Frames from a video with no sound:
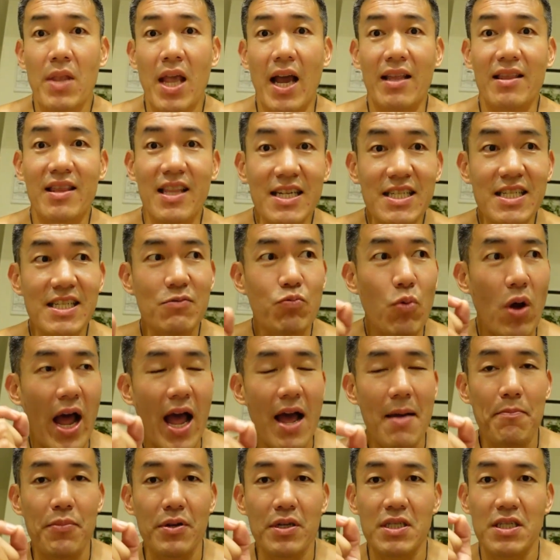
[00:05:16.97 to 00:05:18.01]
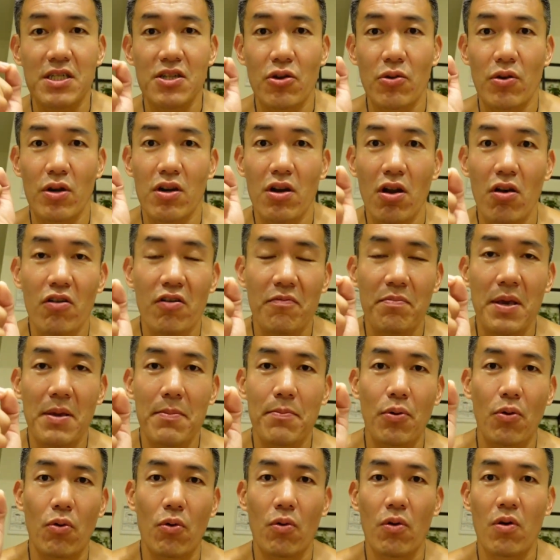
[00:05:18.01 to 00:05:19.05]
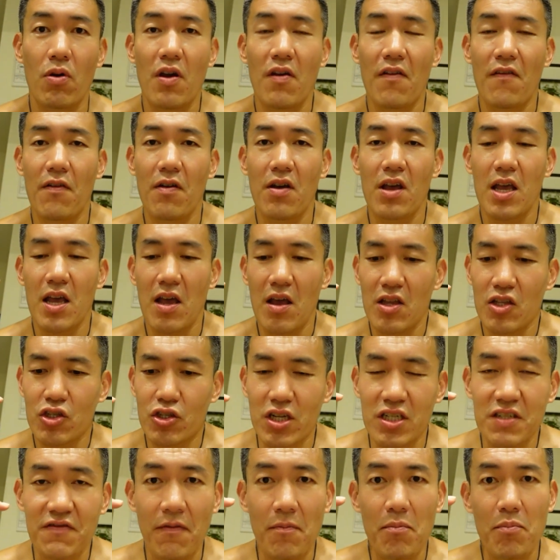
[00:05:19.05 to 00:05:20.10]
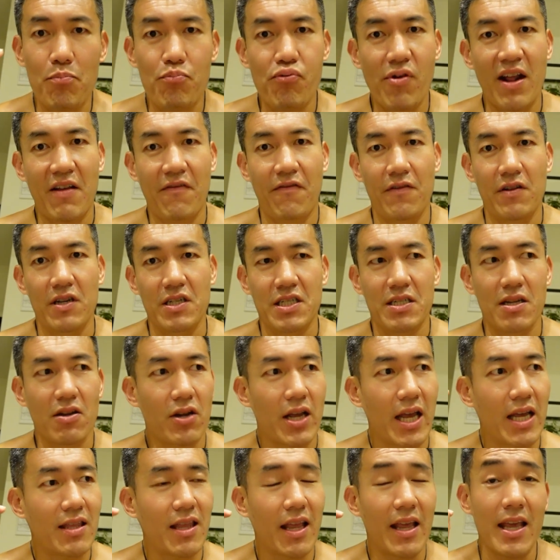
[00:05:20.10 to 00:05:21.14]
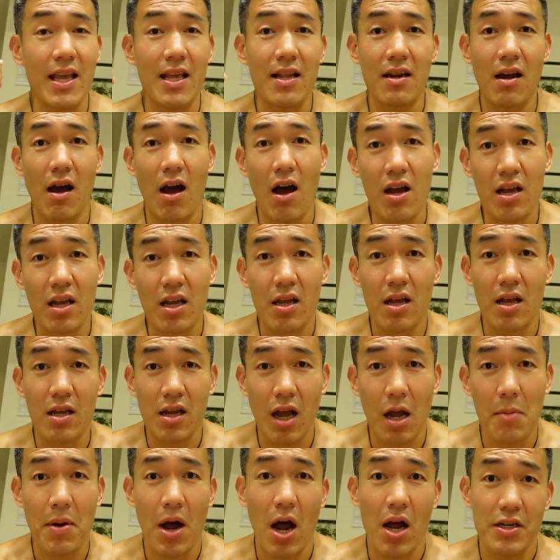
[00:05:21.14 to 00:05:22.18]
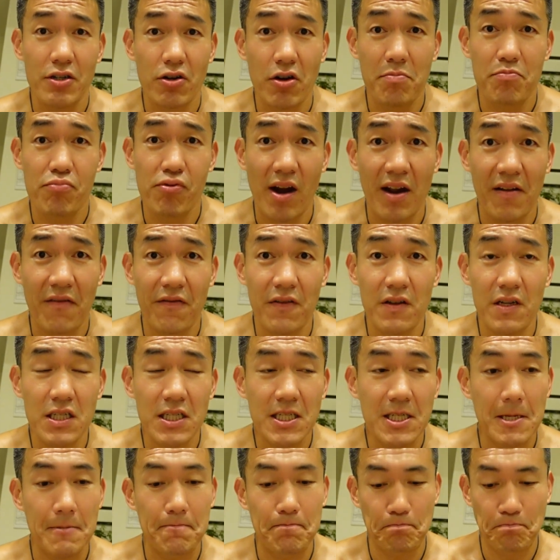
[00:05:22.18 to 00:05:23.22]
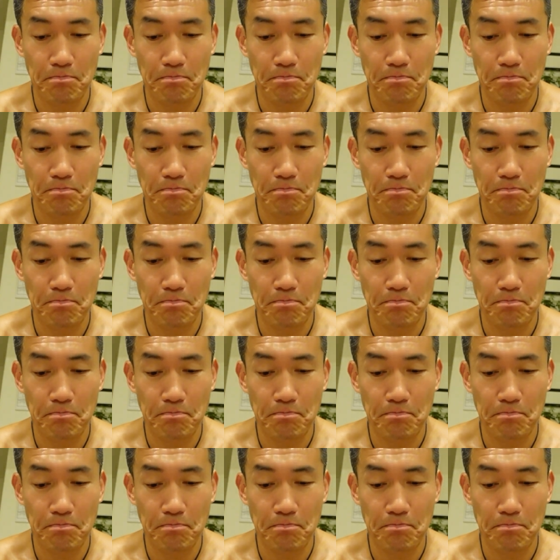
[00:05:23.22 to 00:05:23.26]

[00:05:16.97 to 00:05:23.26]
And this is what happens to a lot of people just from breakfast, okay? They eat a high carbohydrate breakfast,